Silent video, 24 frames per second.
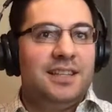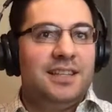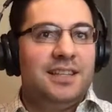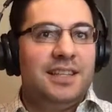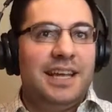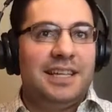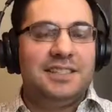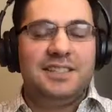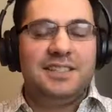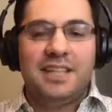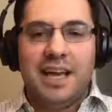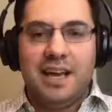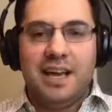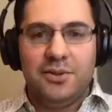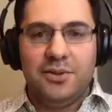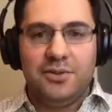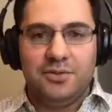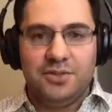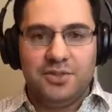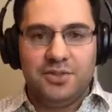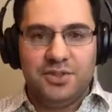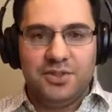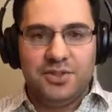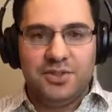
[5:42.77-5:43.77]

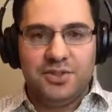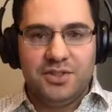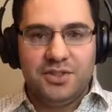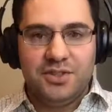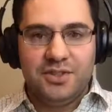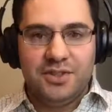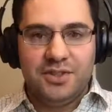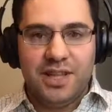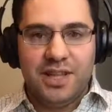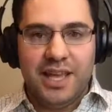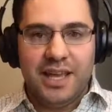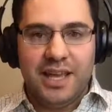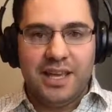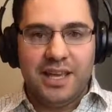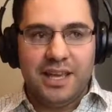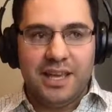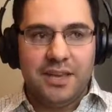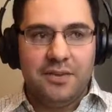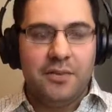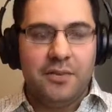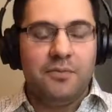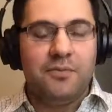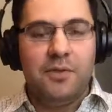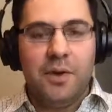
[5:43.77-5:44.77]
sounds like
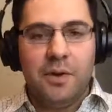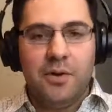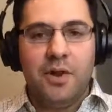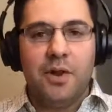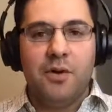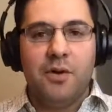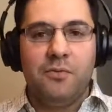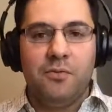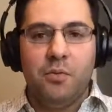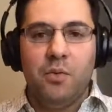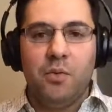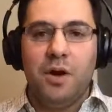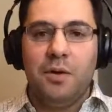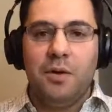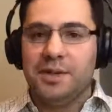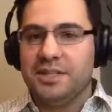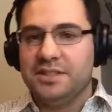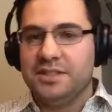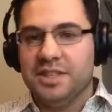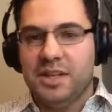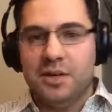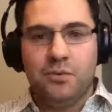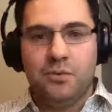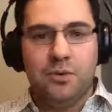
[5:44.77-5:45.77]
very overwhelming. It's
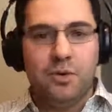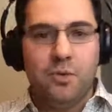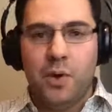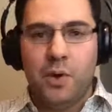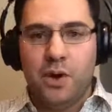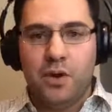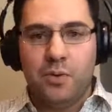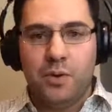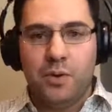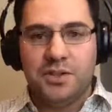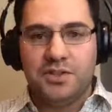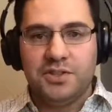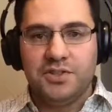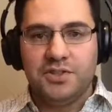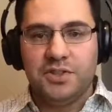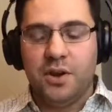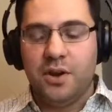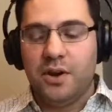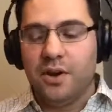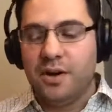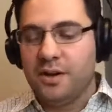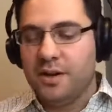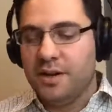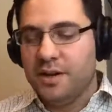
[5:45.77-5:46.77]
like, well, where do I
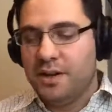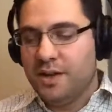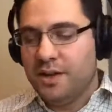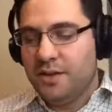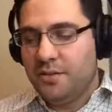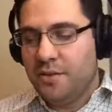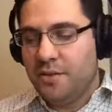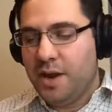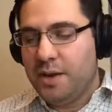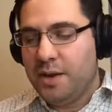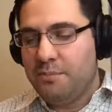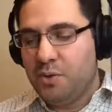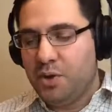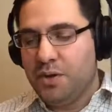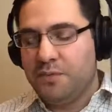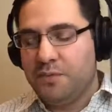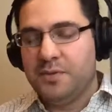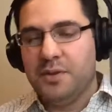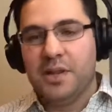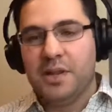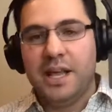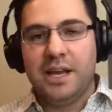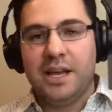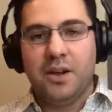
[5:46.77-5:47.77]
start? Right. But if
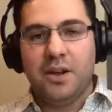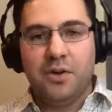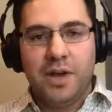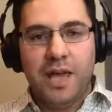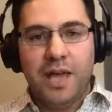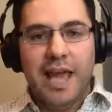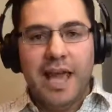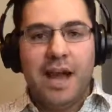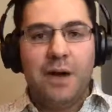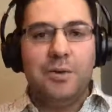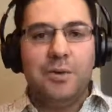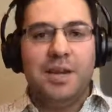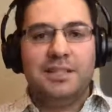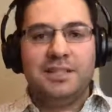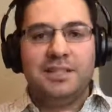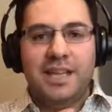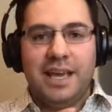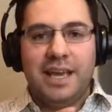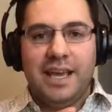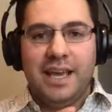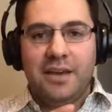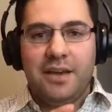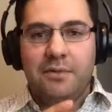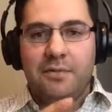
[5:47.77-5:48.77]
you're like, okay, I want to
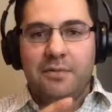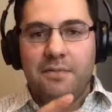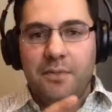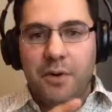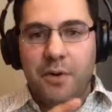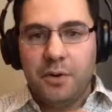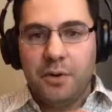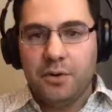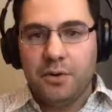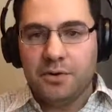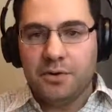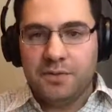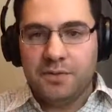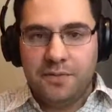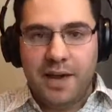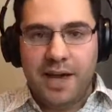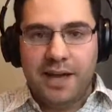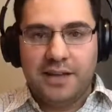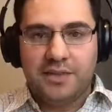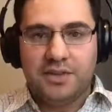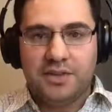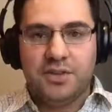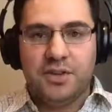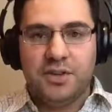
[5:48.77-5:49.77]
take photos
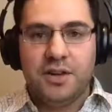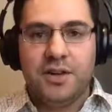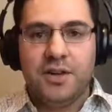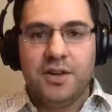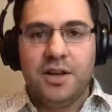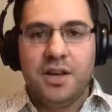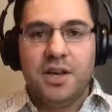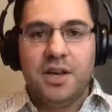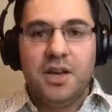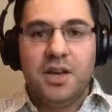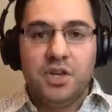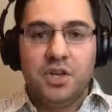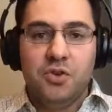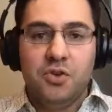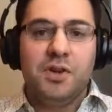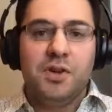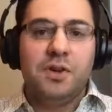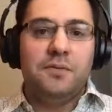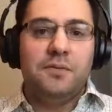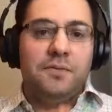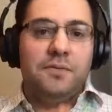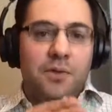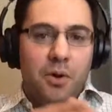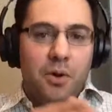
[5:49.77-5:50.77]
faster, you can
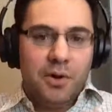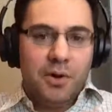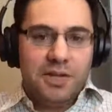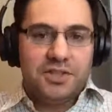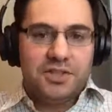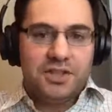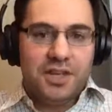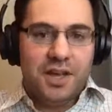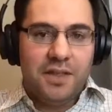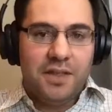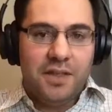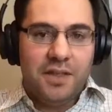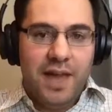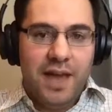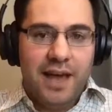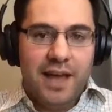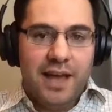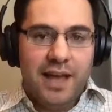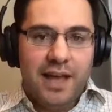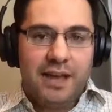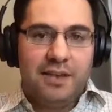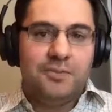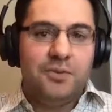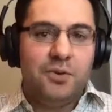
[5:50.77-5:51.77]
focus on that.
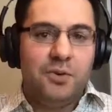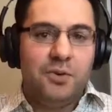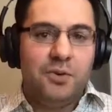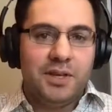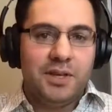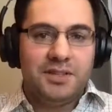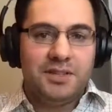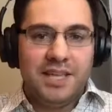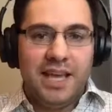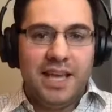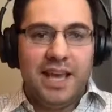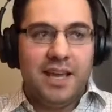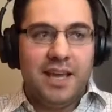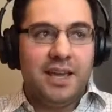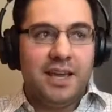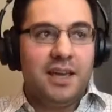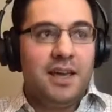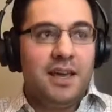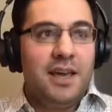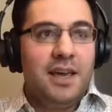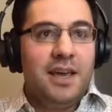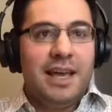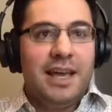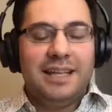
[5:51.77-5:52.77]
And if you can take,
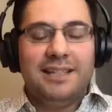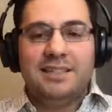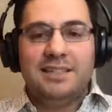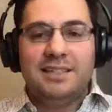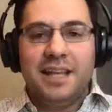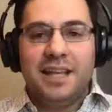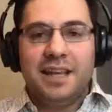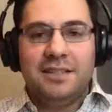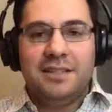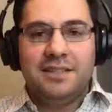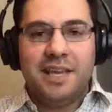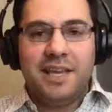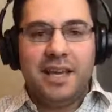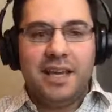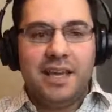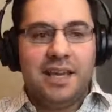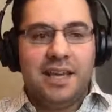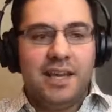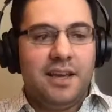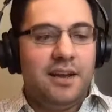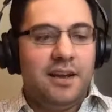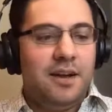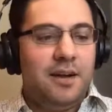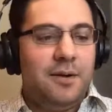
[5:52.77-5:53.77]
instead of
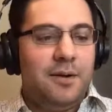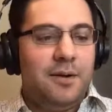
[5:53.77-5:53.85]
taking,